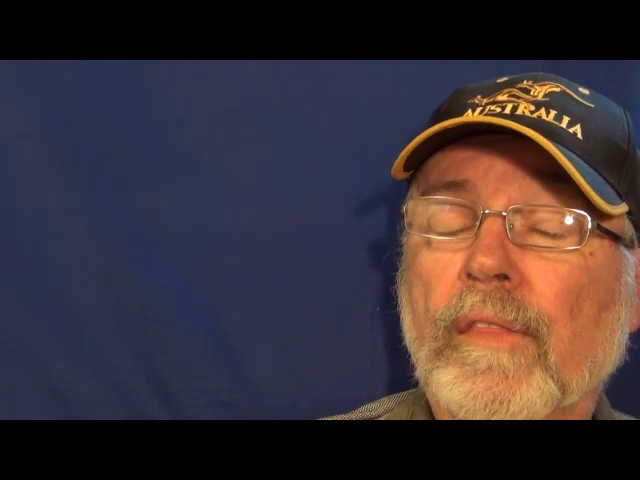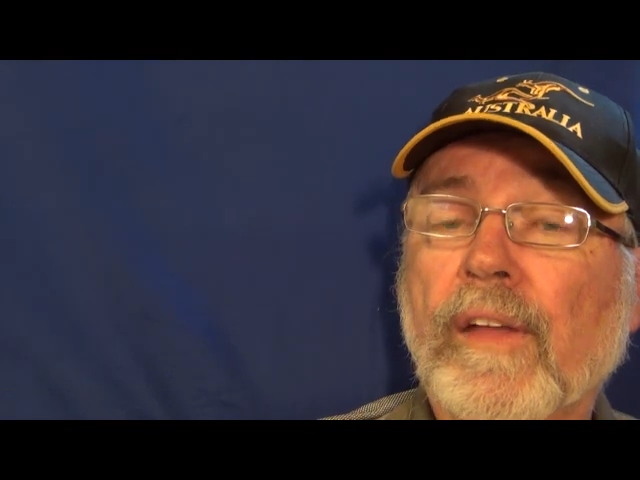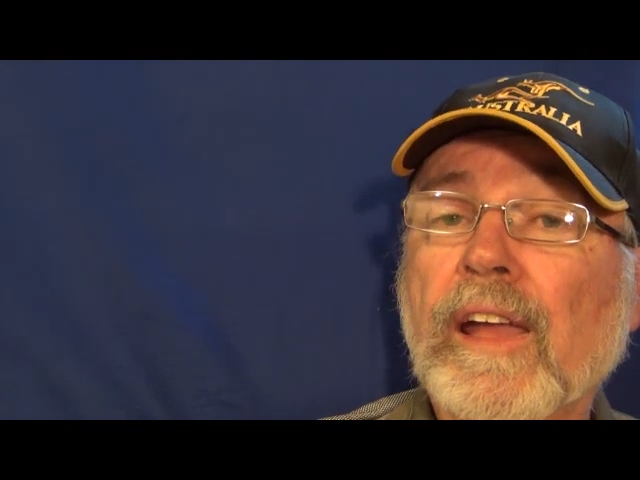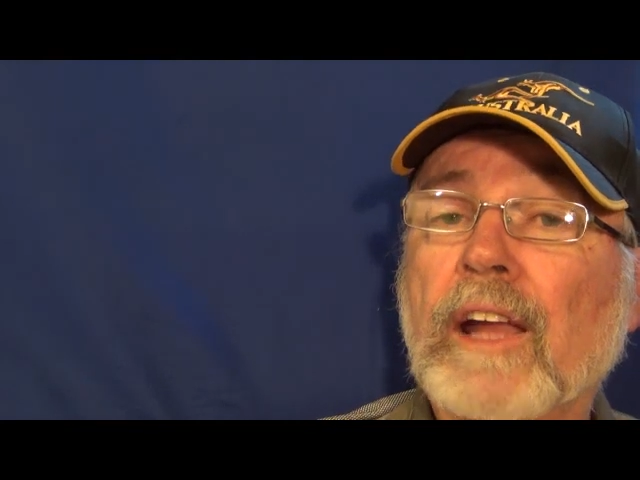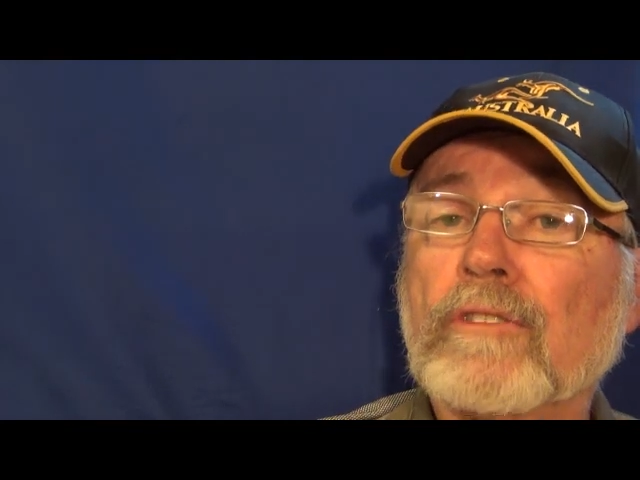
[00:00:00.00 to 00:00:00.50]

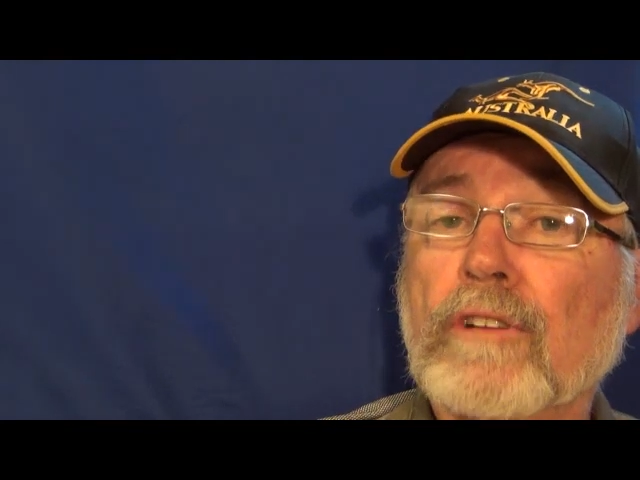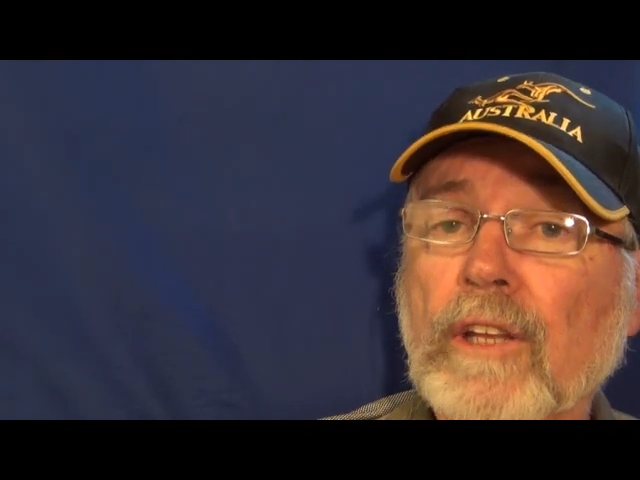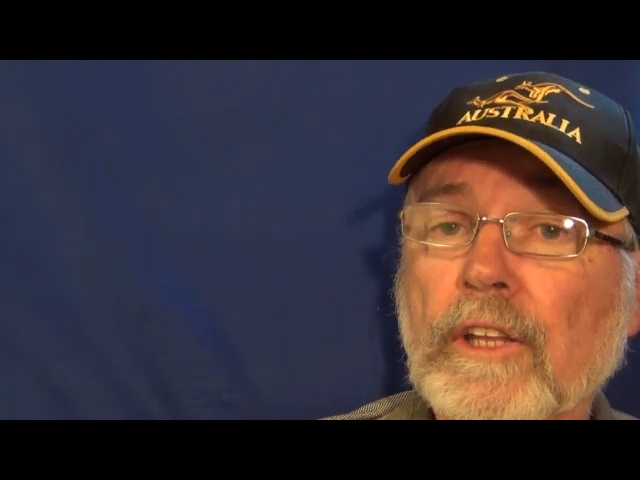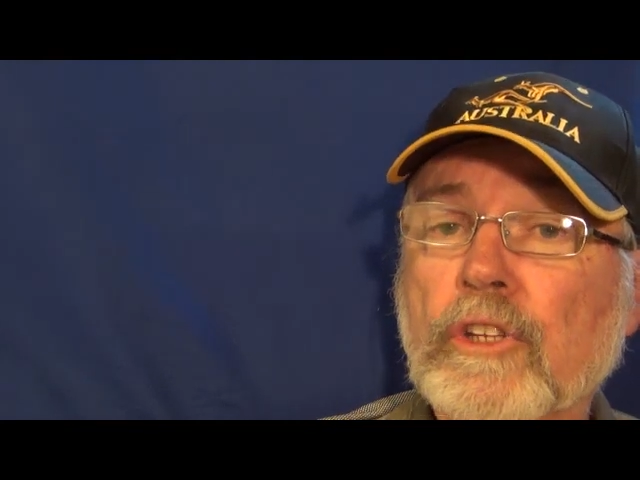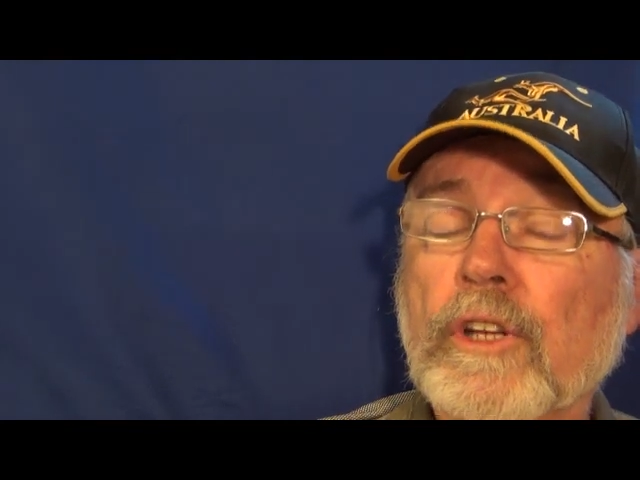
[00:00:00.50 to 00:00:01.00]
They
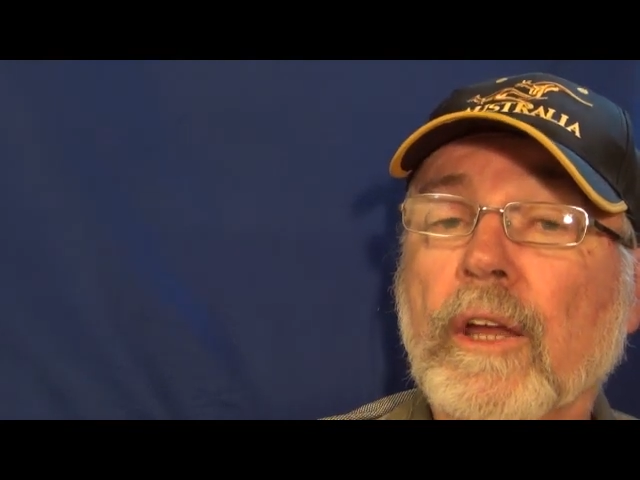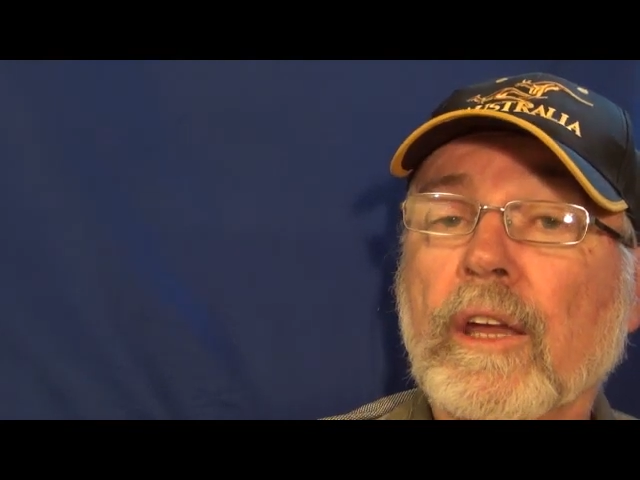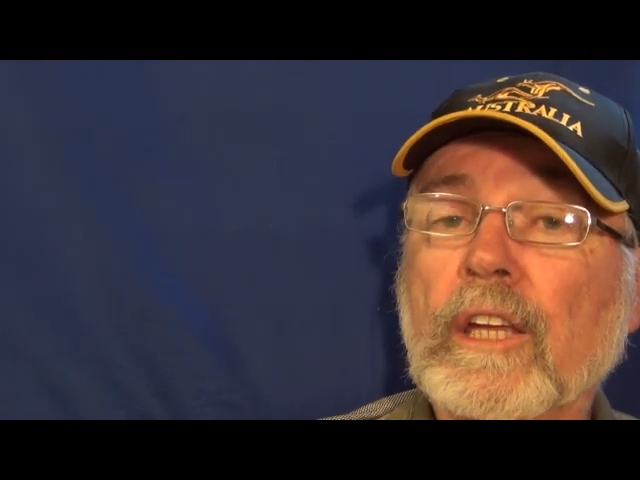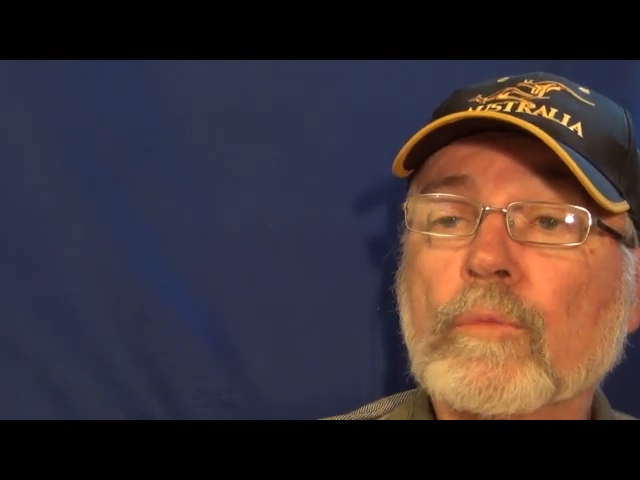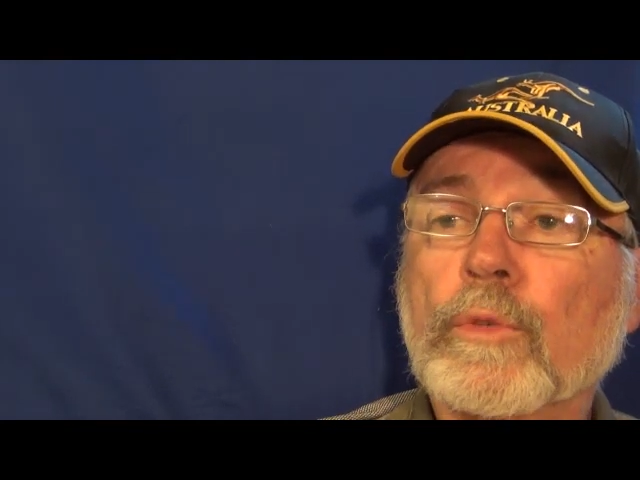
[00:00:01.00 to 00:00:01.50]
acknowledge
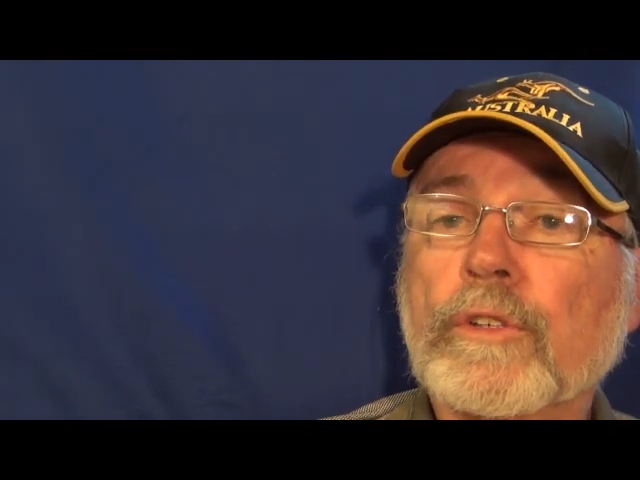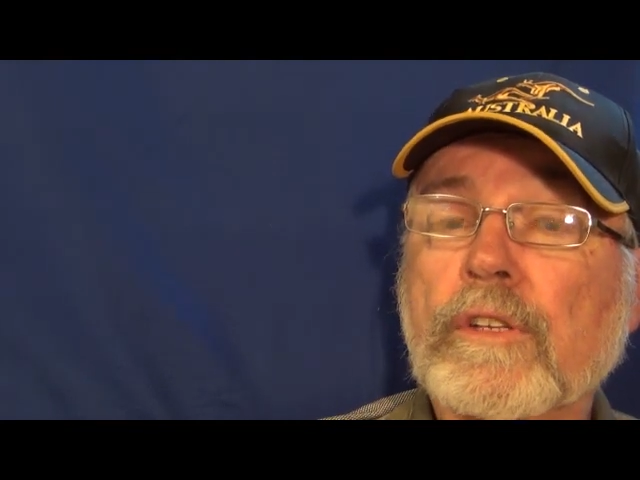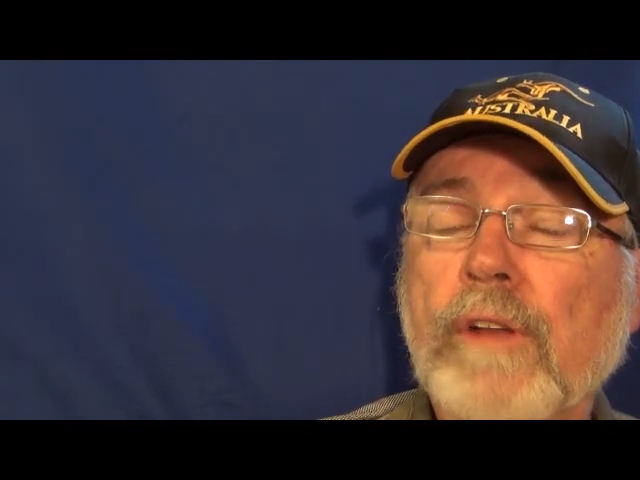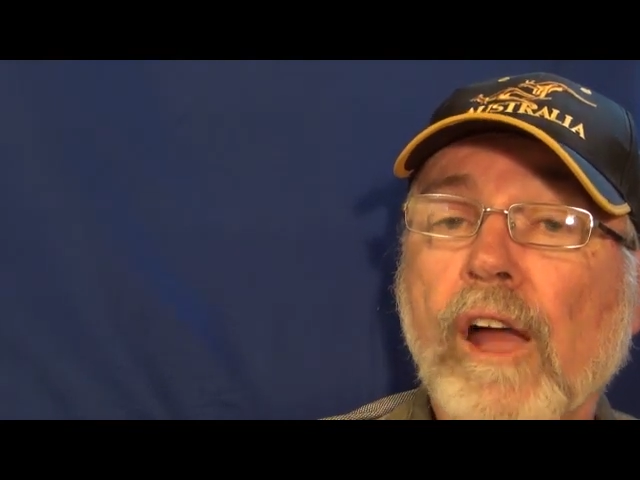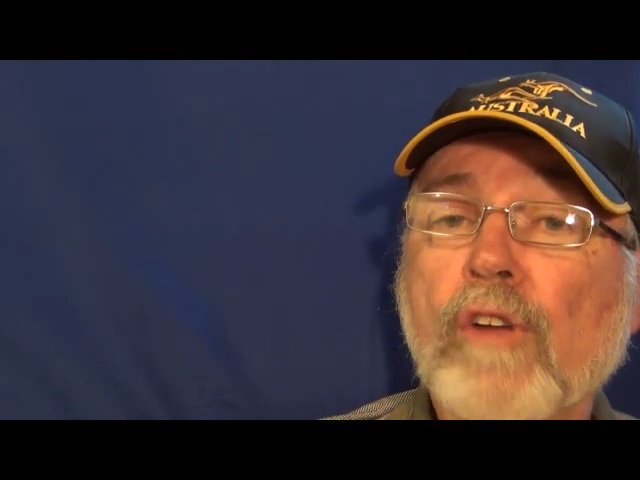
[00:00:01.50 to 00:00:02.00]
it was
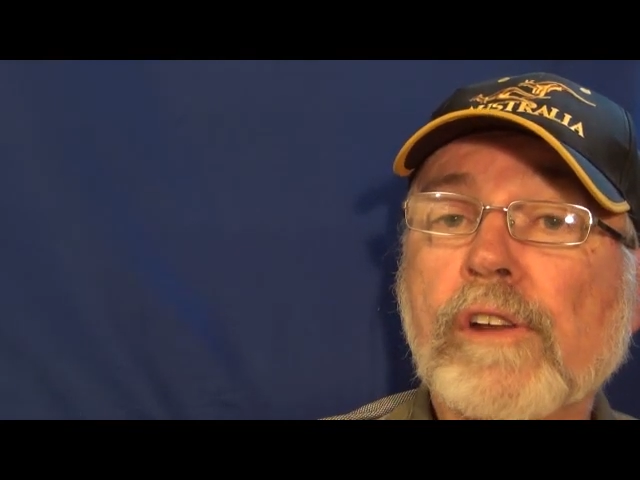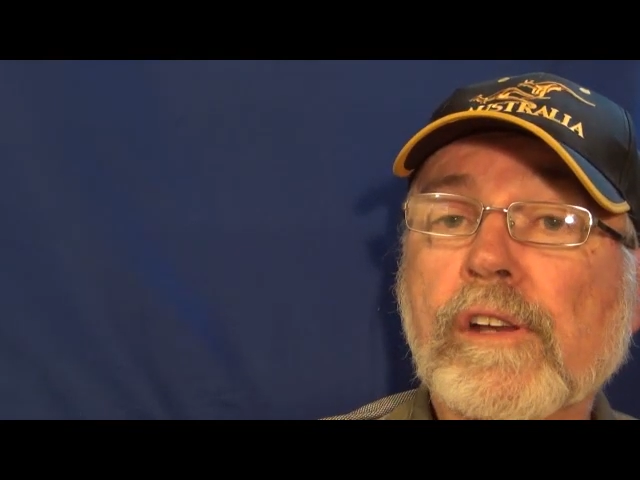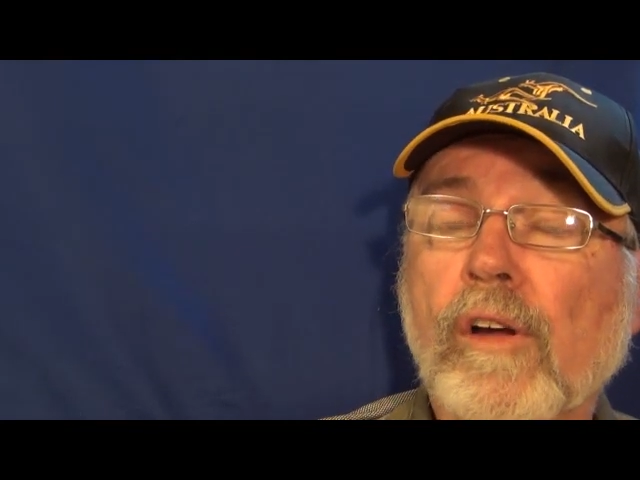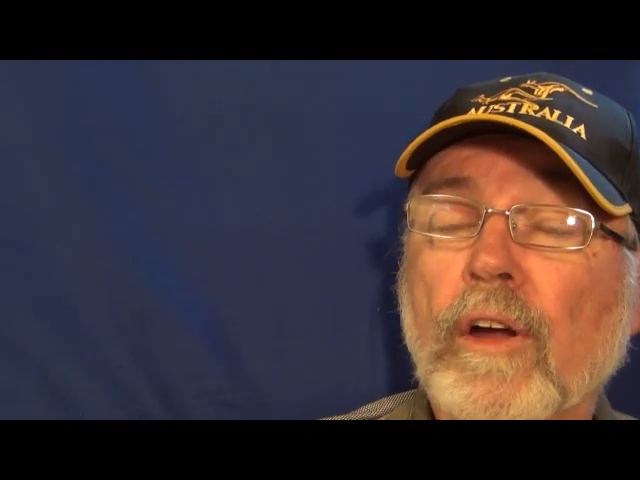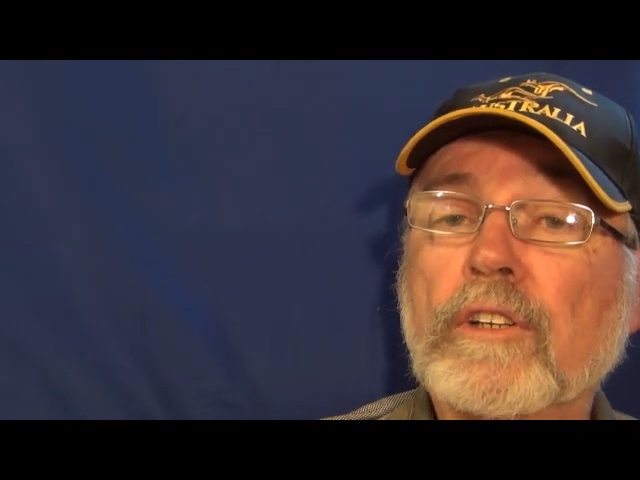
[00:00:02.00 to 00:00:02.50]
known
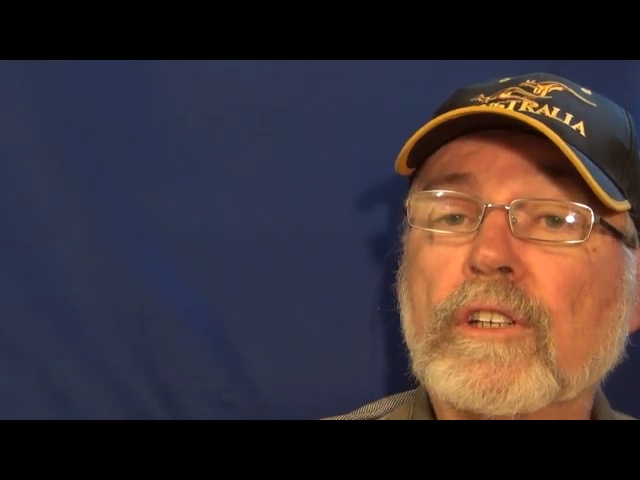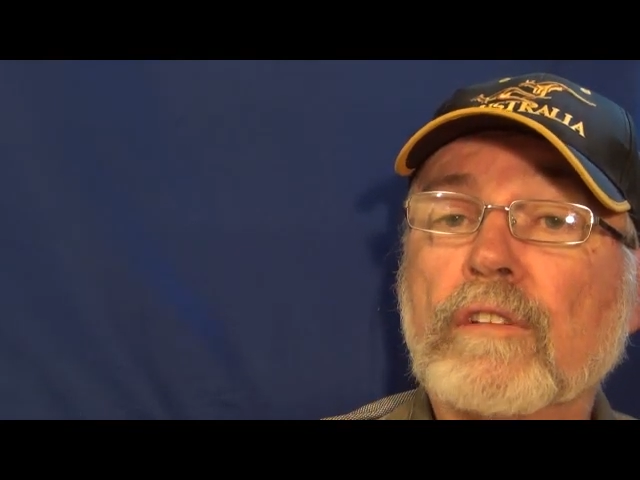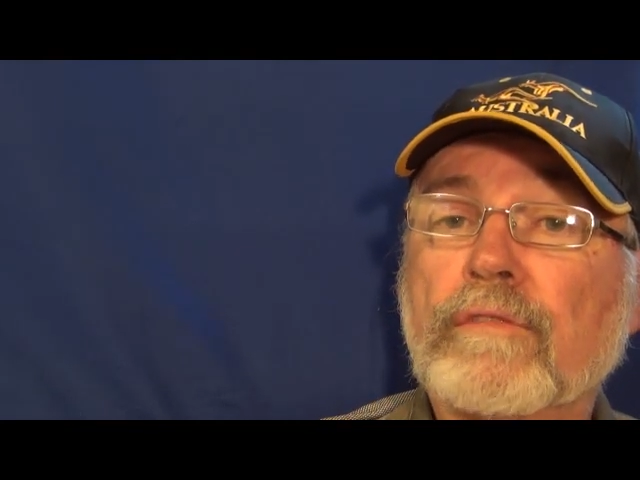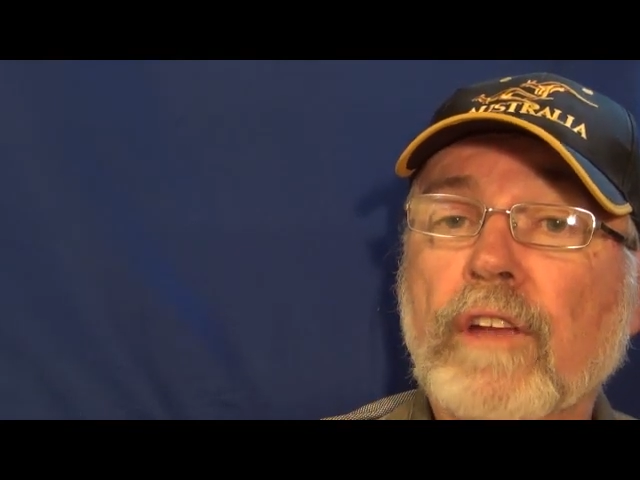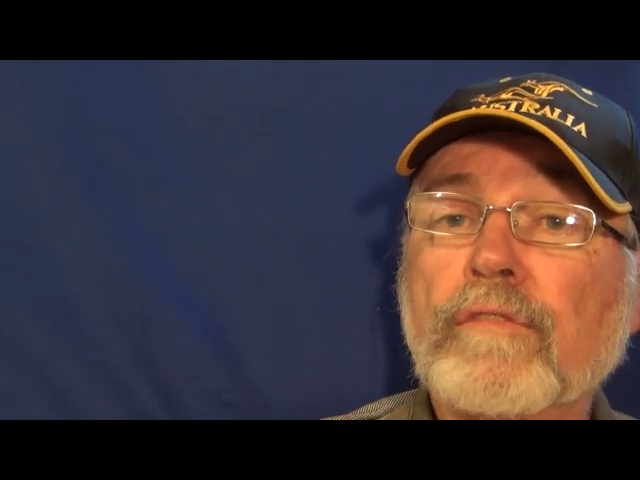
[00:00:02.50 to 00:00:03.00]
in
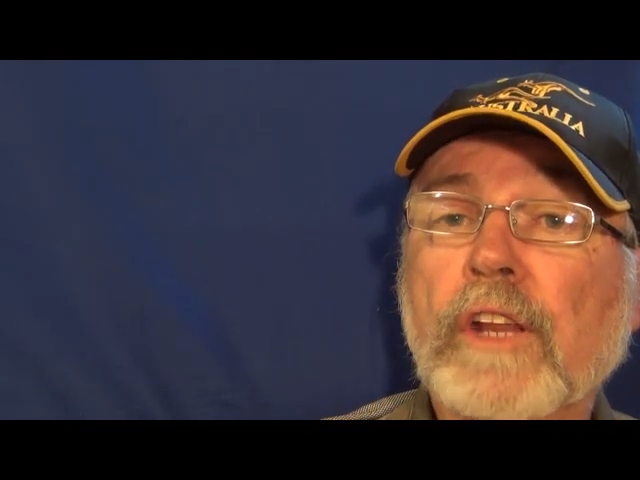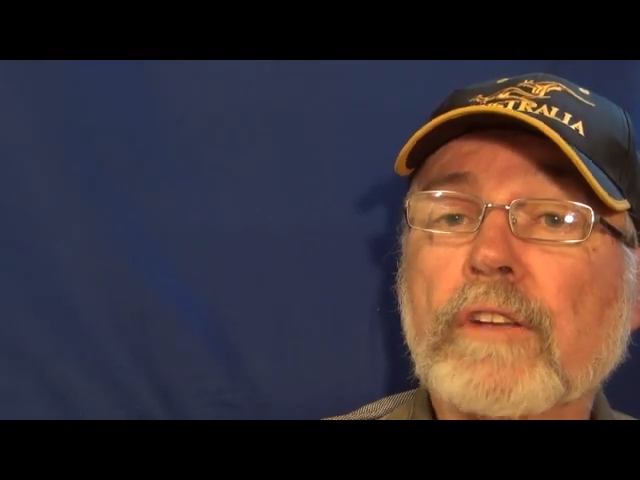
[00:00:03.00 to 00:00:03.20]
1950